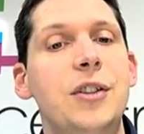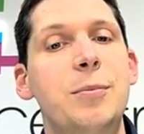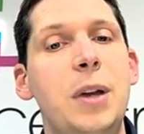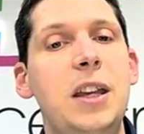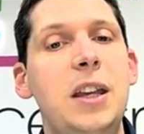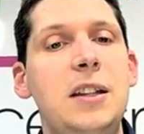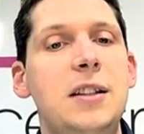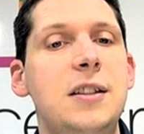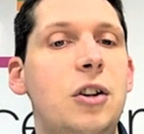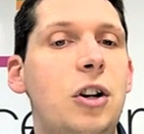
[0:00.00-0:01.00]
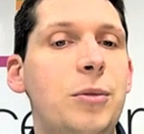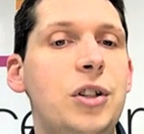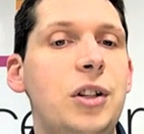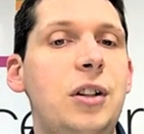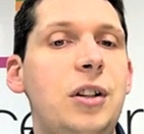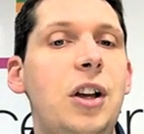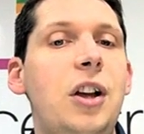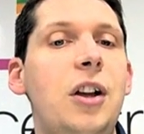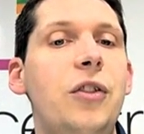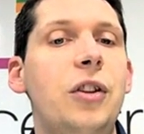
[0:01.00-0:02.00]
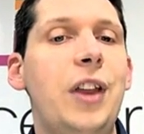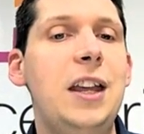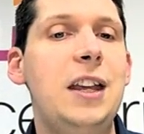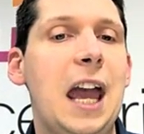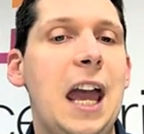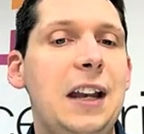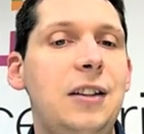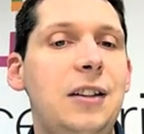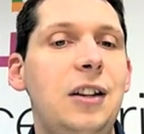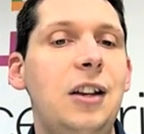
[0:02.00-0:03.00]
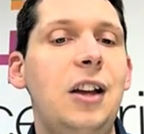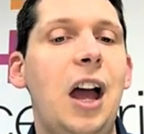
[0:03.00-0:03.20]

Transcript: So making it as an option that they can